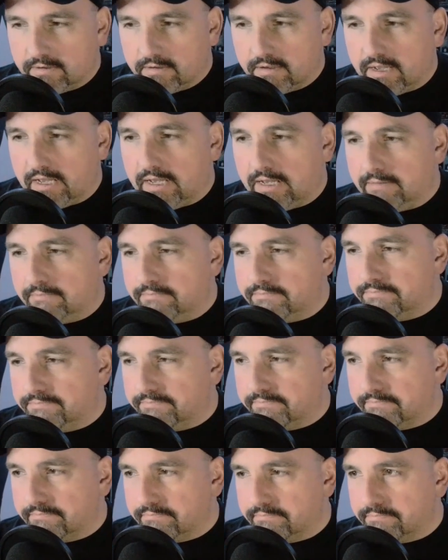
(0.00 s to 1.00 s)
um,
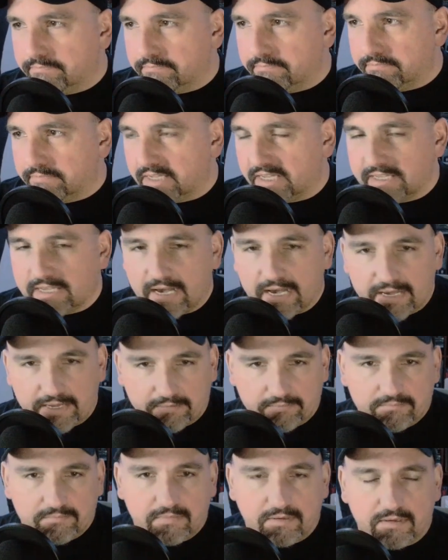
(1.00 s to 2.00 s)

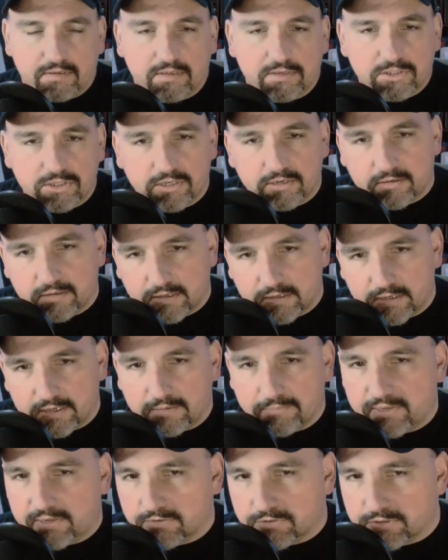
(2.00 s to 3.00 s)
guide and she and he
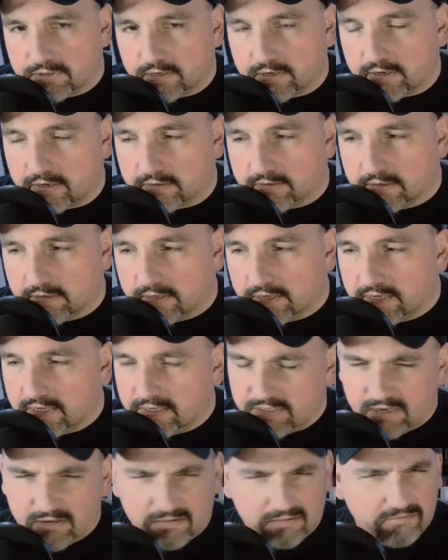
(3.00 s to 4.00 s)
appears to her.
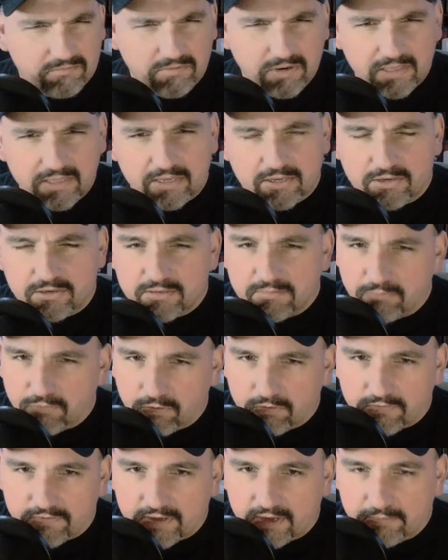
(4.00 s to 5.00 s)
So really good
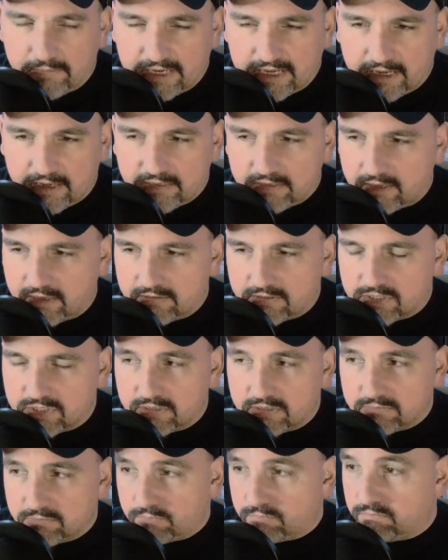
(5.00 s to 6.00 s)
movie. I mean, it,
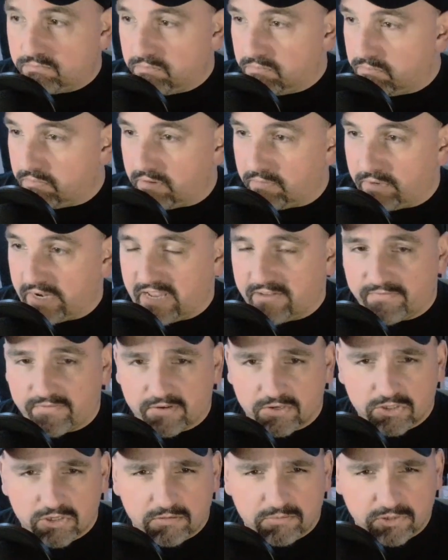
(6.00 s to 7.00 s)
it's it, what I
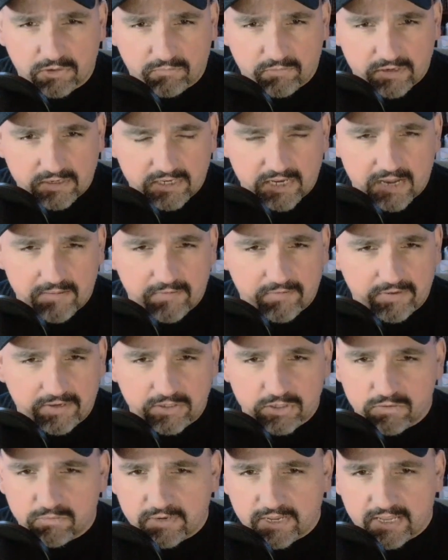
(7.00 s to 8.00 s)
first heard was a runtime of like
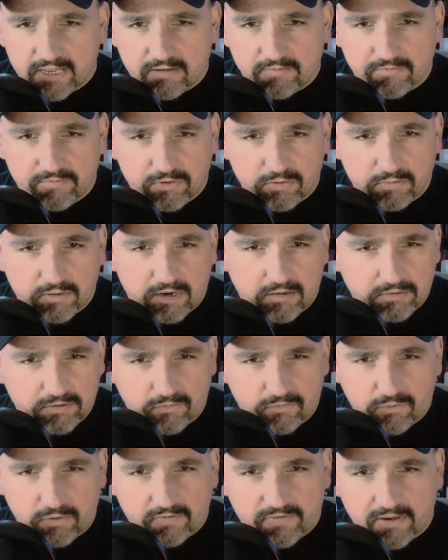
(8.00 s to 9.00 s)
two and a half, two hours or
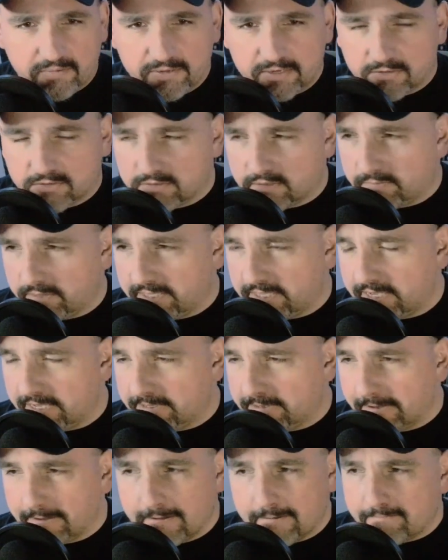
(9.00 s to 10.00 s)
forty five minutes or something like
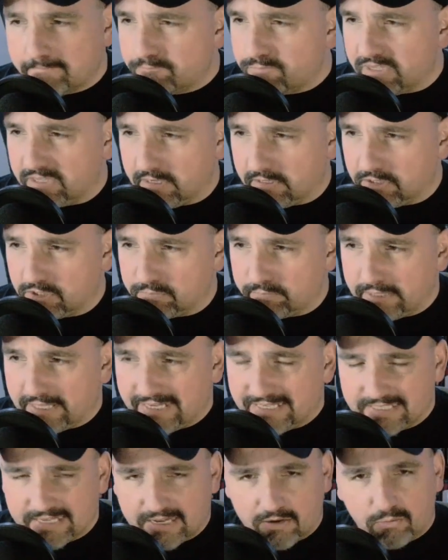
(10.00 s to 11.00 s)
that. But it just
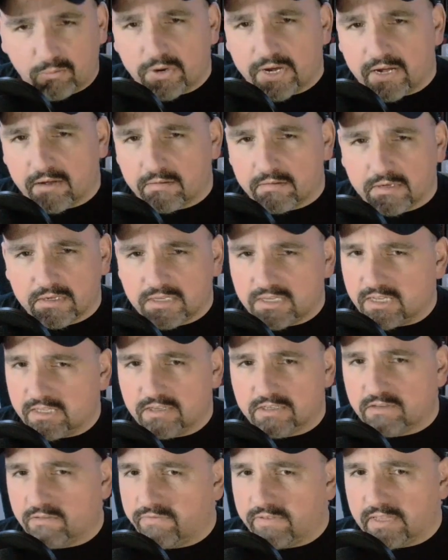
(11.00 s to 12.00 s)
plays out well. It
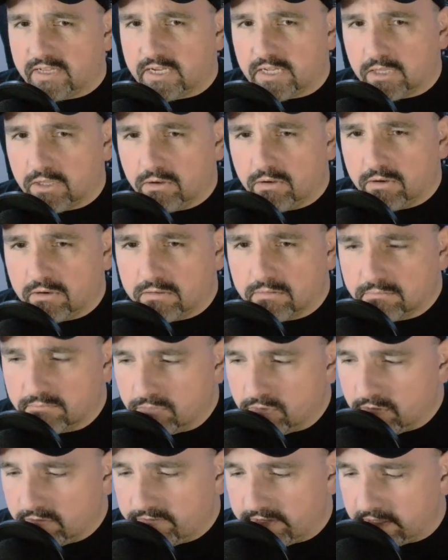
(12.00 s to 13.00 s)
doesn't feel like a long
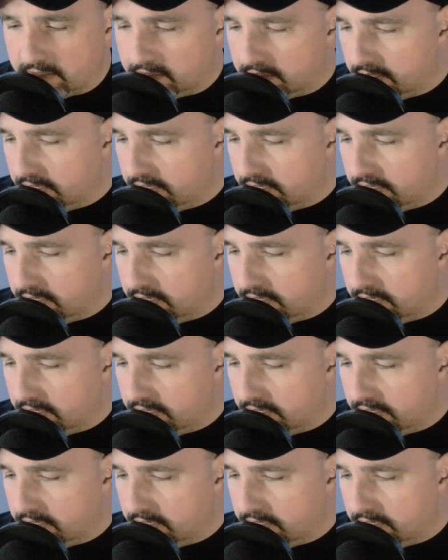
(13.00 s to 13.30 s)
movie,